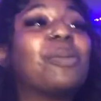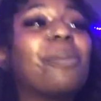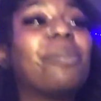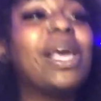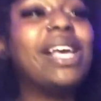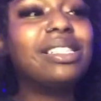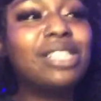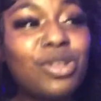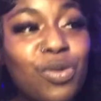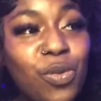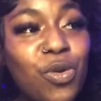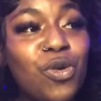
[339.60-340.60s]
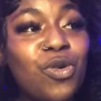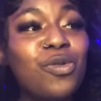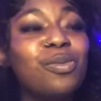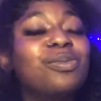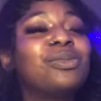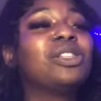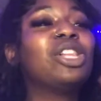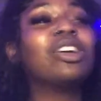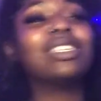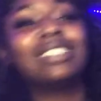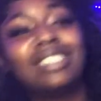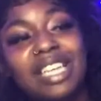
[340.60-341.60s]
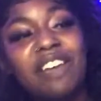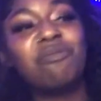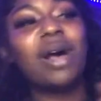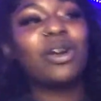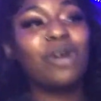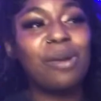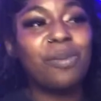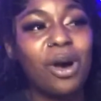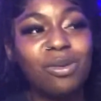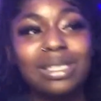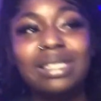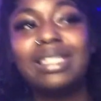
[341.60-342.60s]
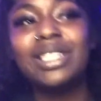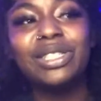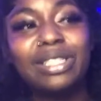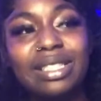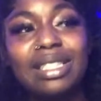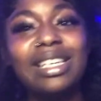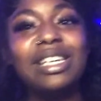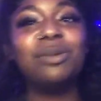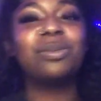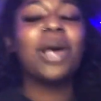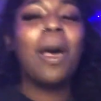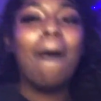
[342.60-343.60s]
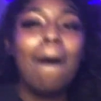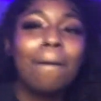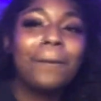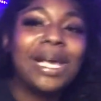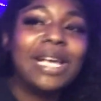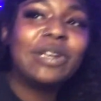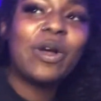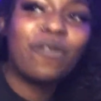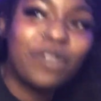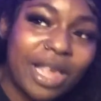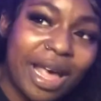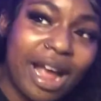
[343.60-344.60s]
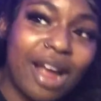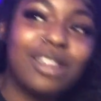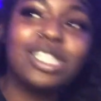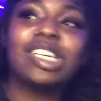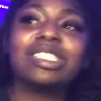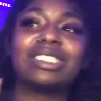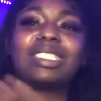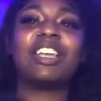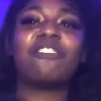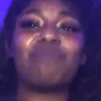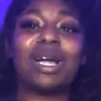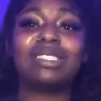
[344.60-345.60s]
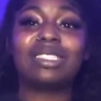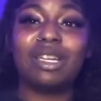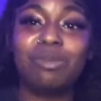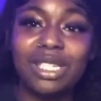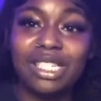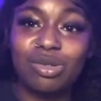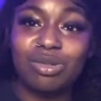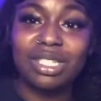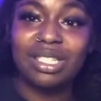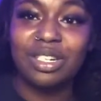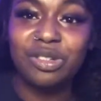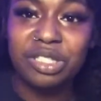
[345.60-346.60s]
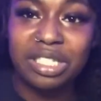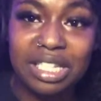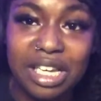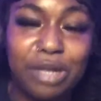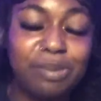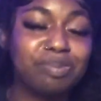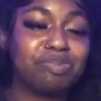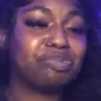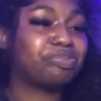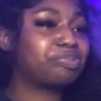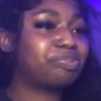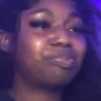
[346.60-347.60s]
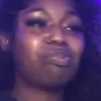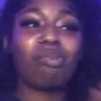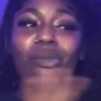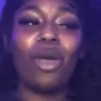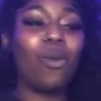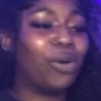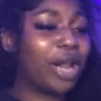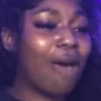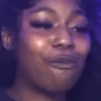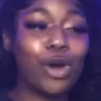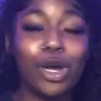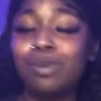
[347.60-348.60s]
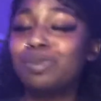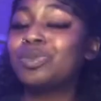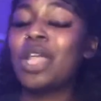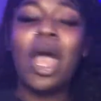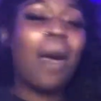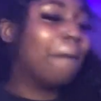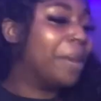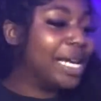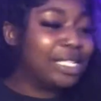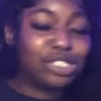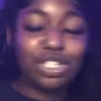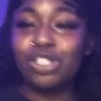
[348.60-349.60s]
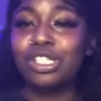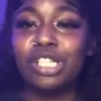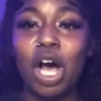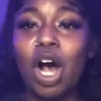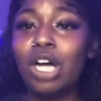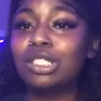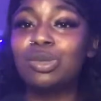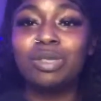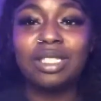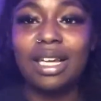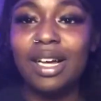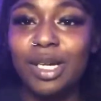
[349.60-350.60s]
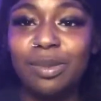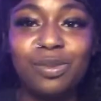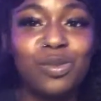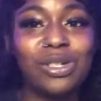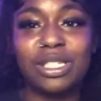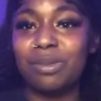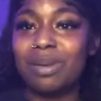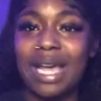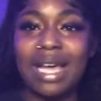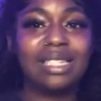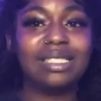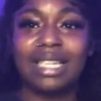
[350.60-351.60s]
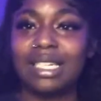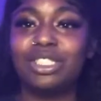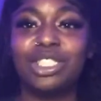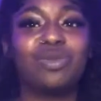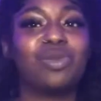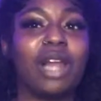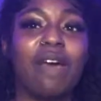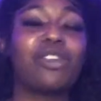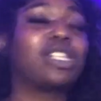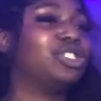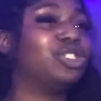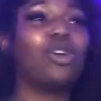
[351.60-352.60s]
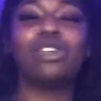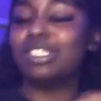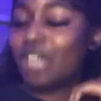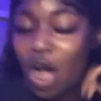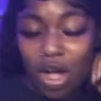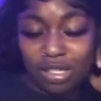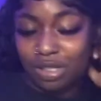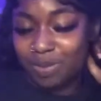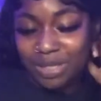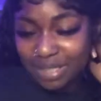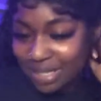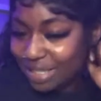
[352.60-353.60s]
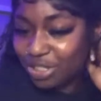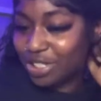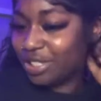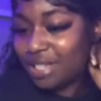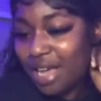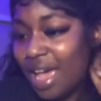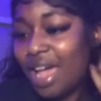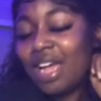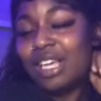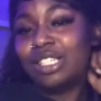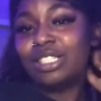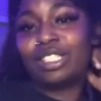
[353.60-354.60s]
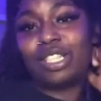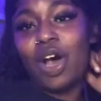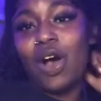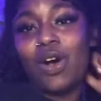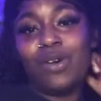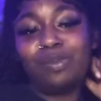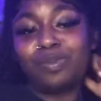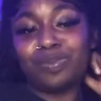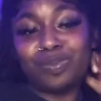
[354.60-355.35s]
peeked in the room, looked to see if my grandpa was still asleep, peeked over there, looked to see if my siblings were still asleep, whatever. Made sure the dogs was up, wasn't paying attention, whatever, because you know the dogs be snitching. So,